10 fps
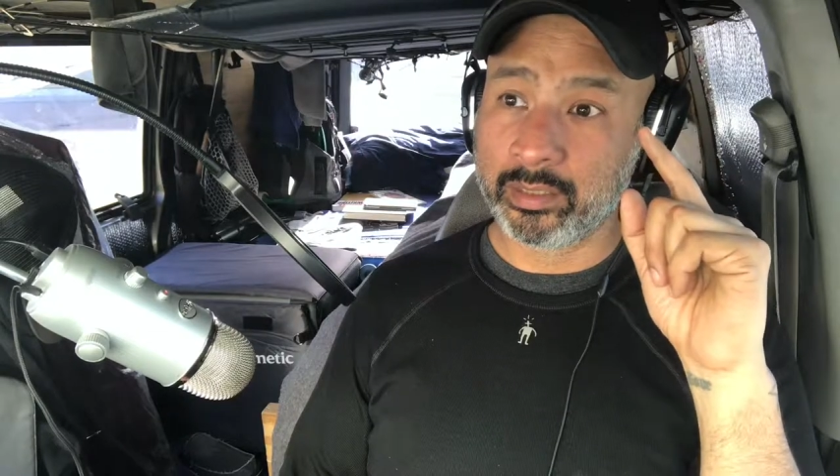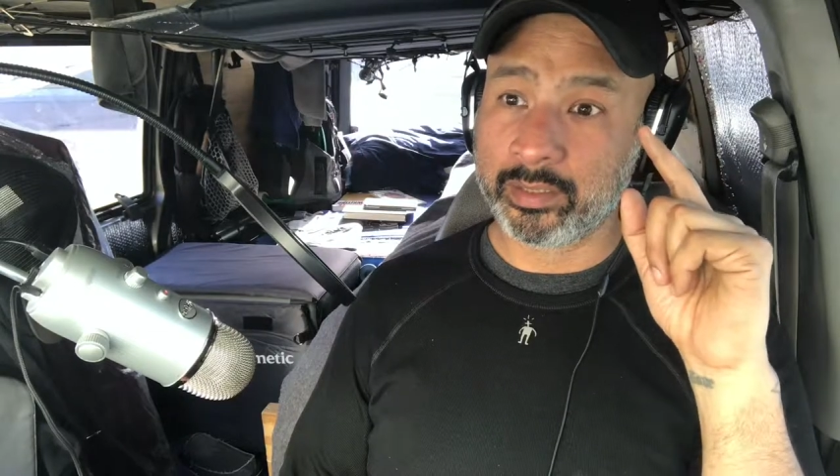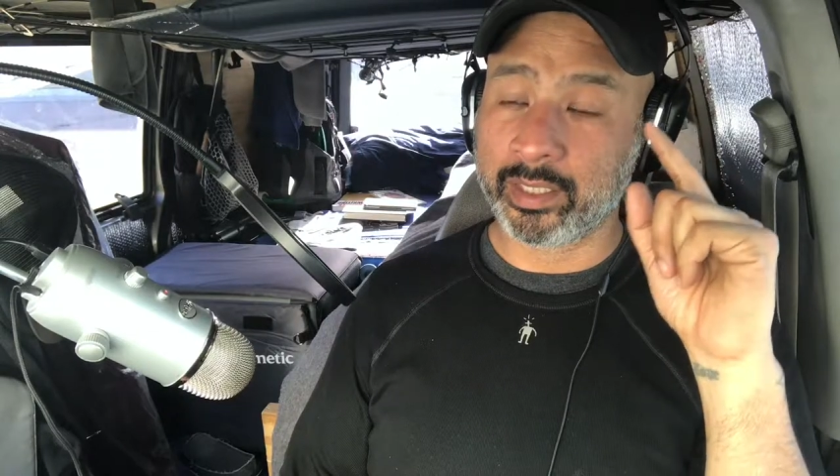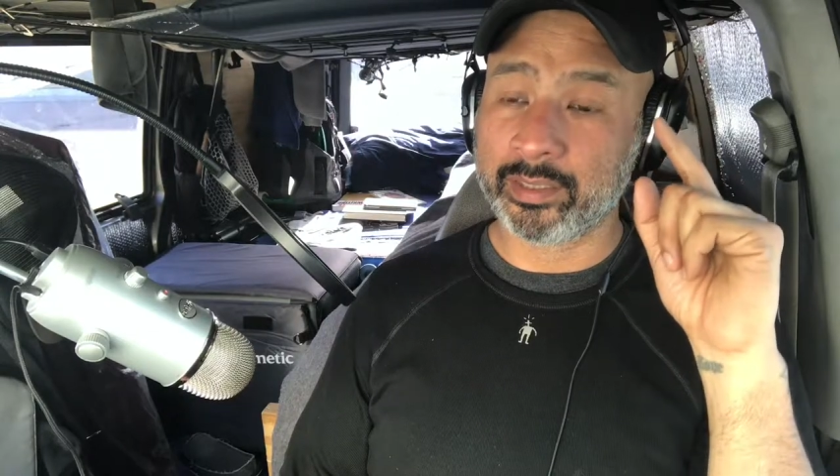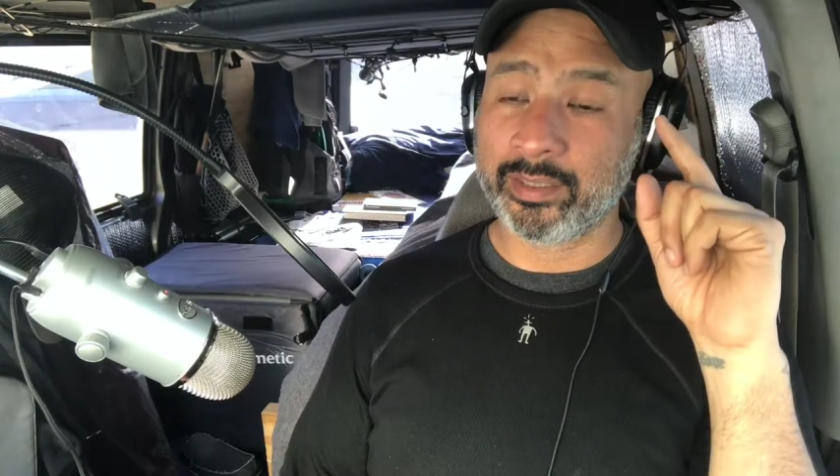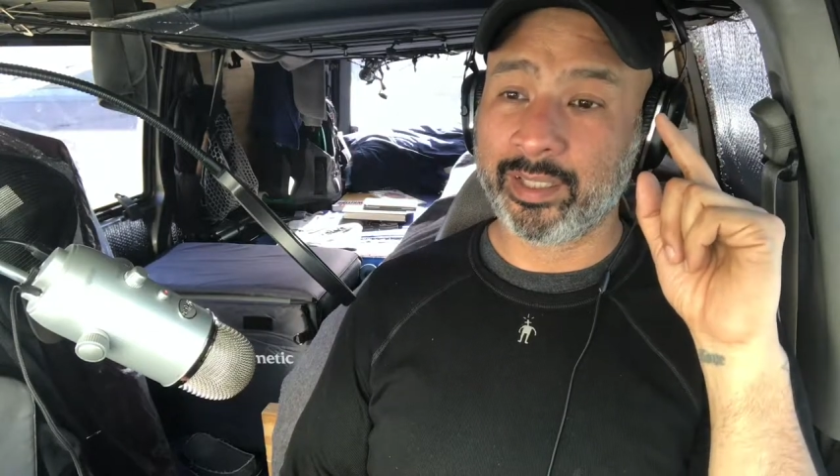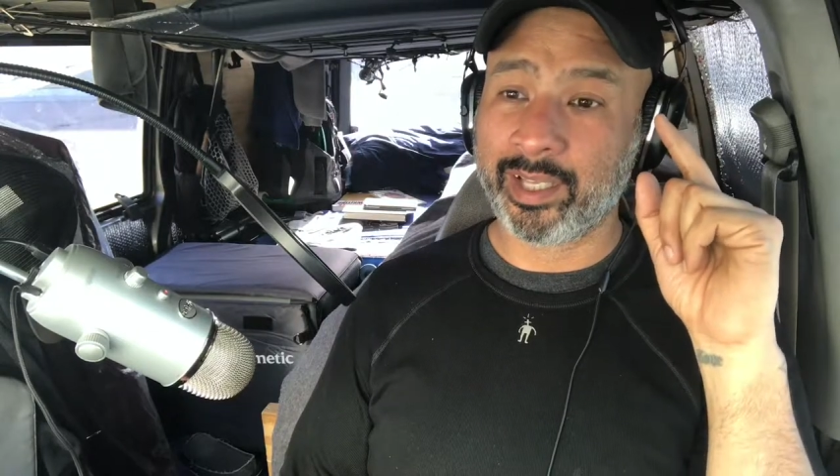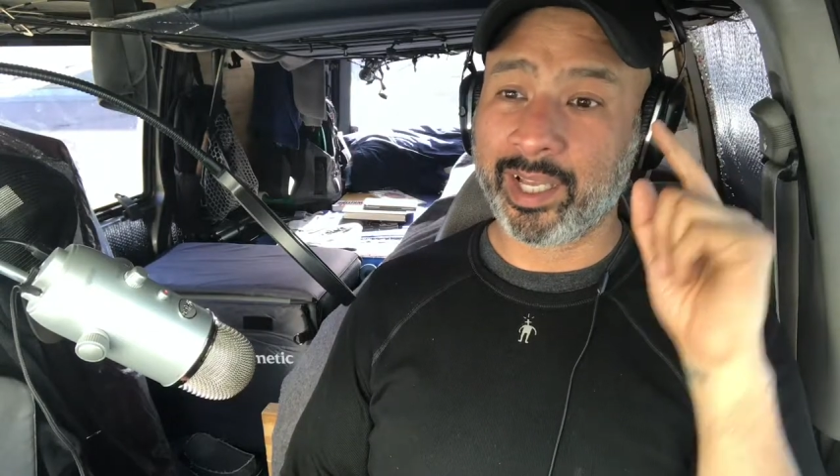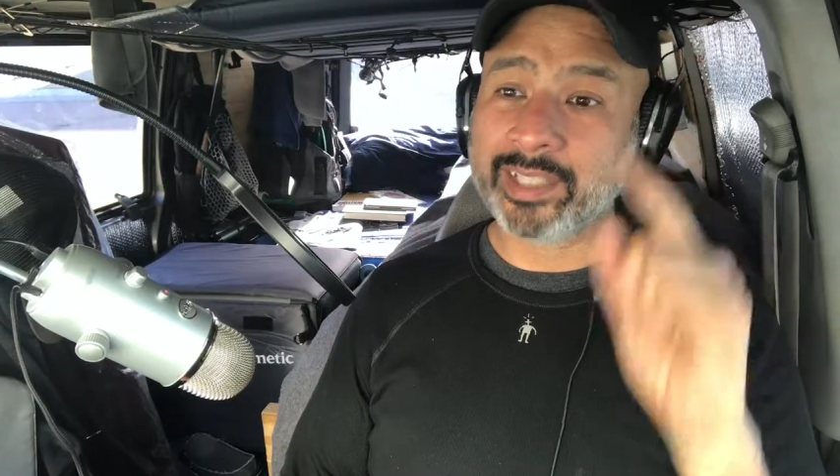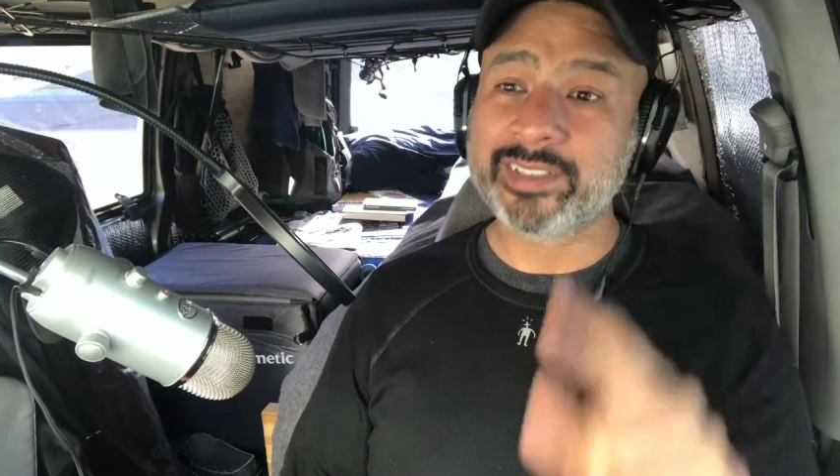that
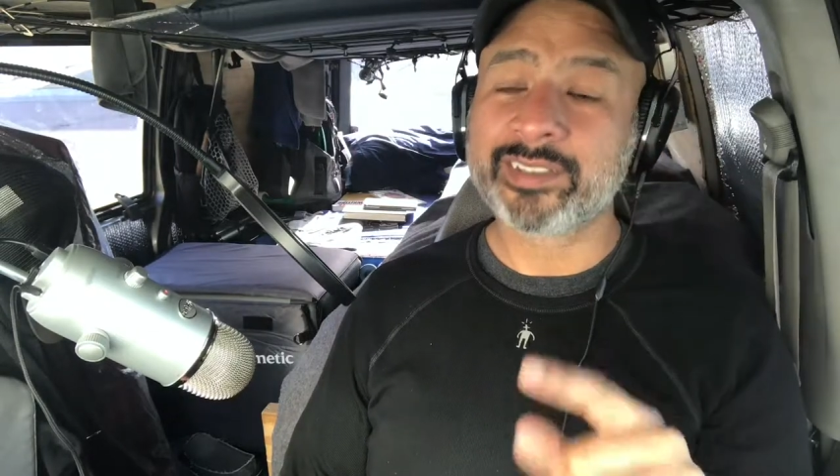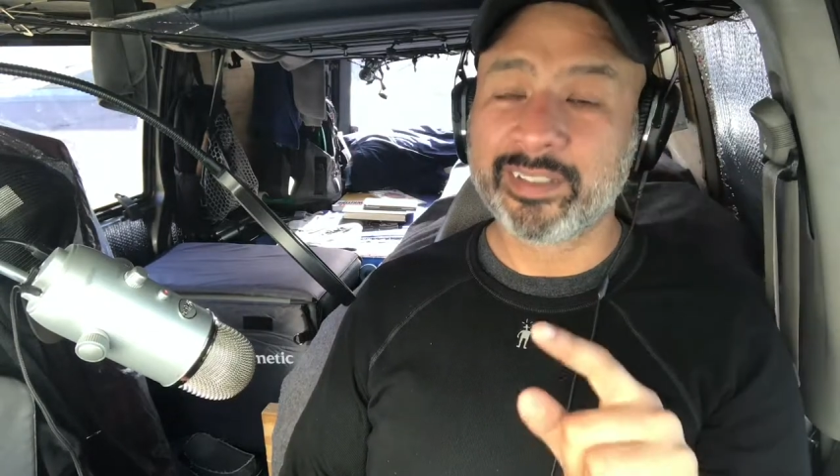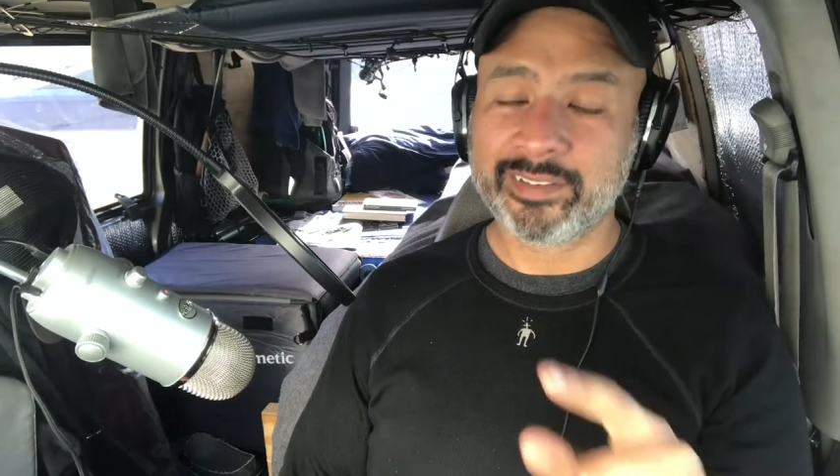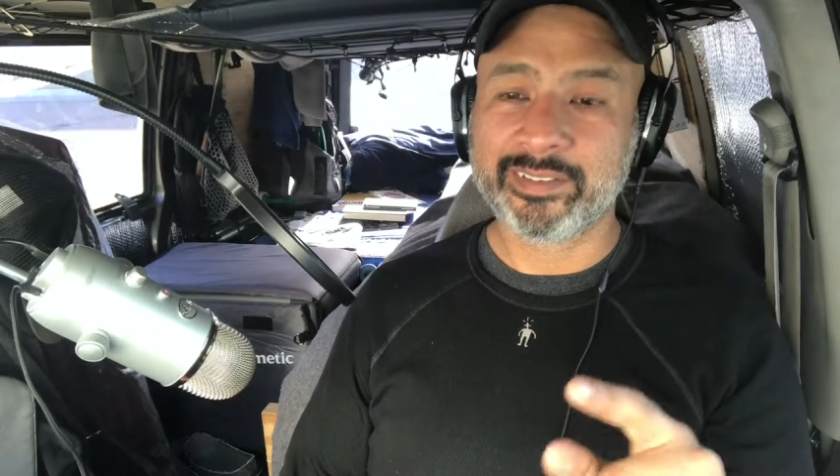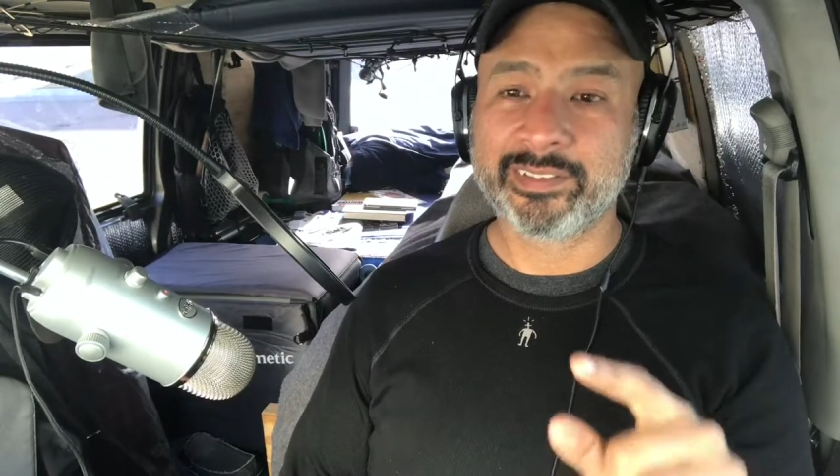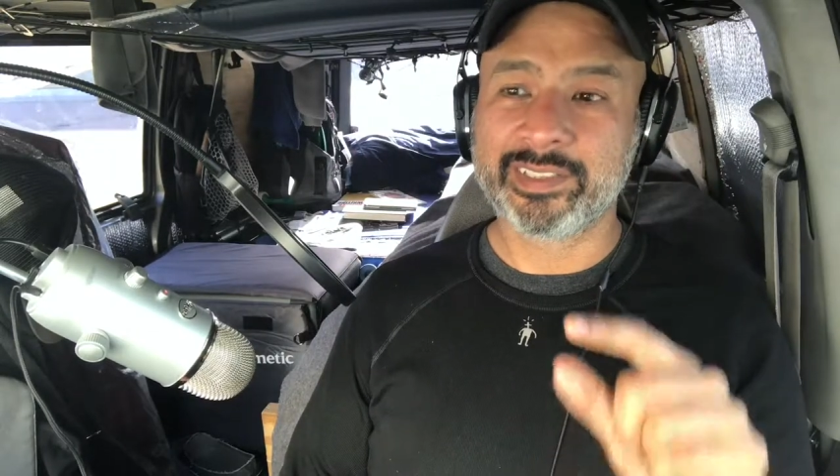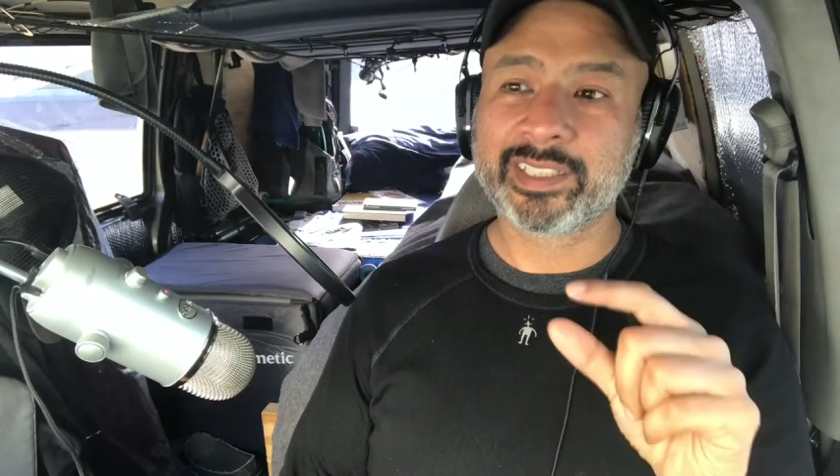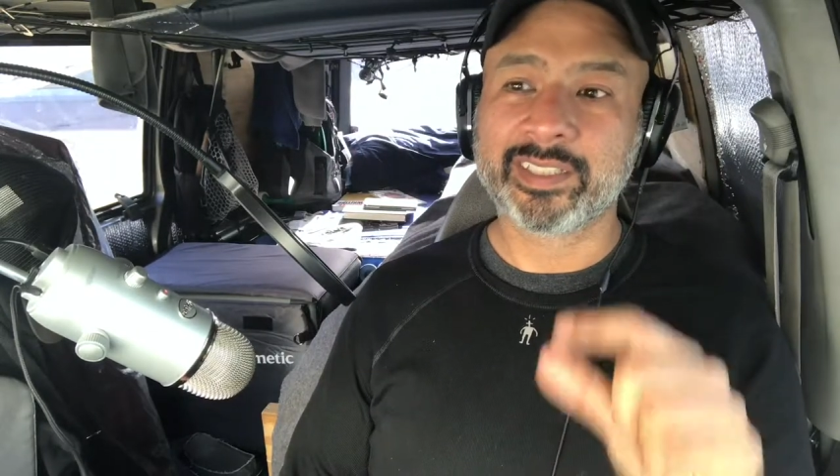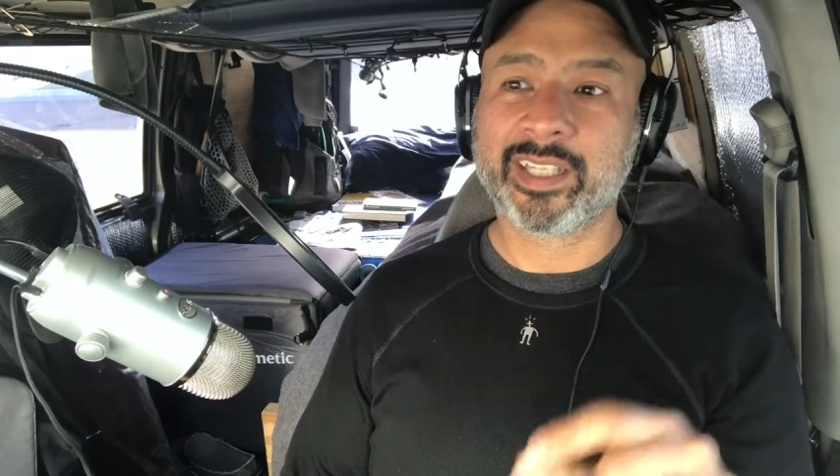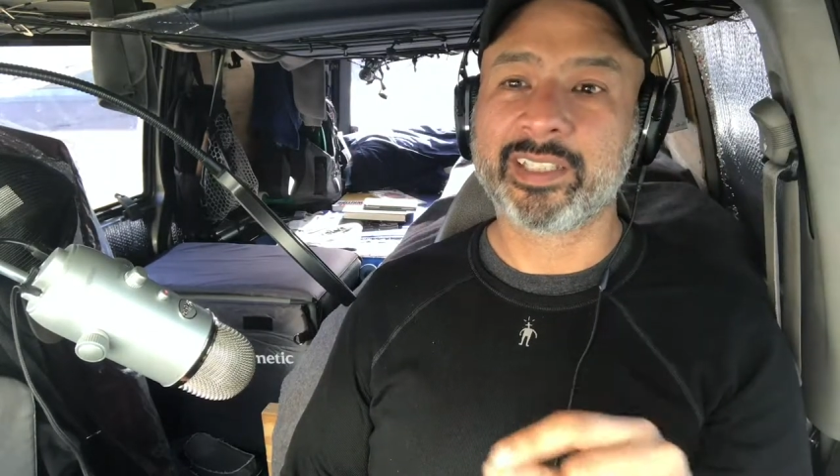I stuttered
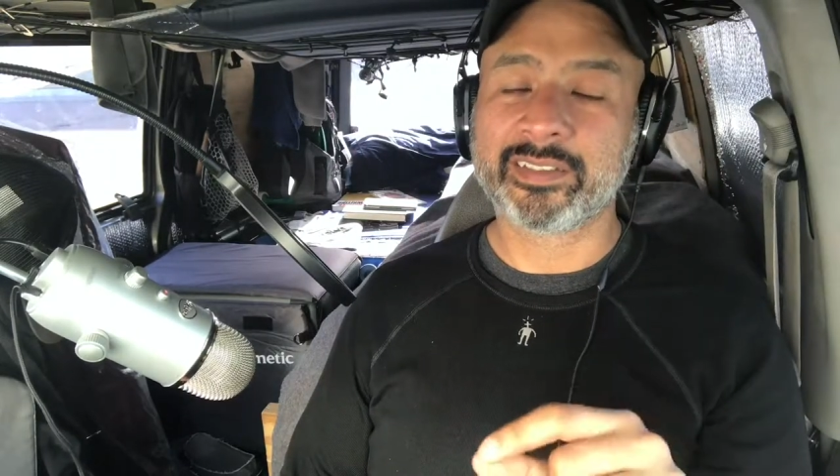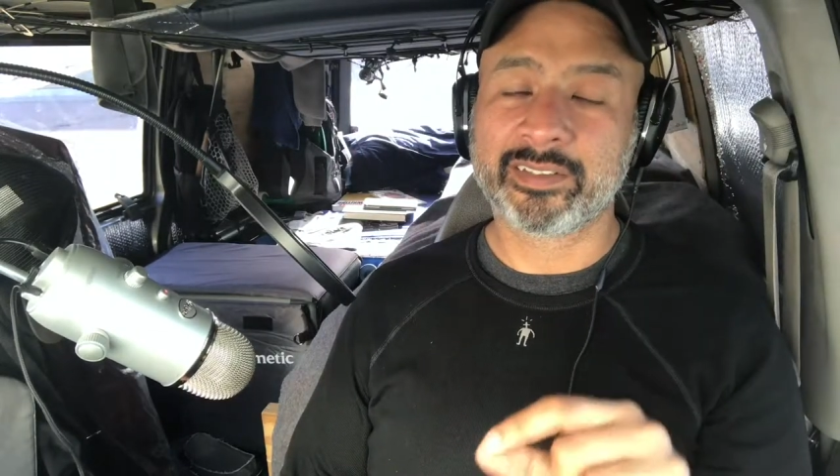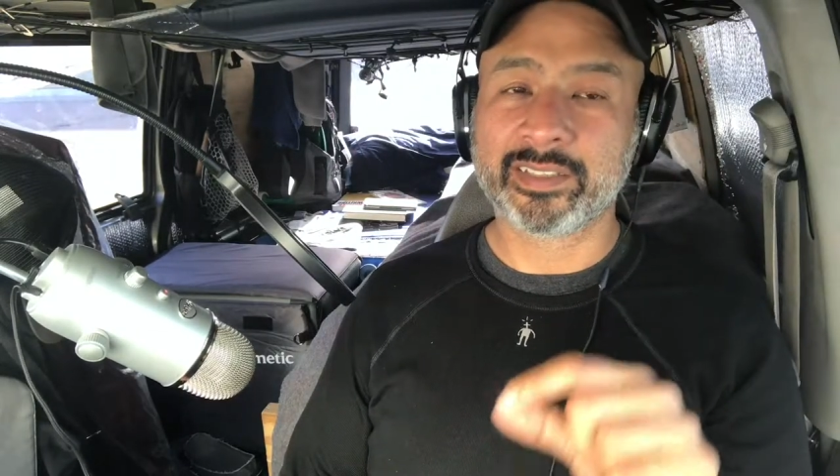just like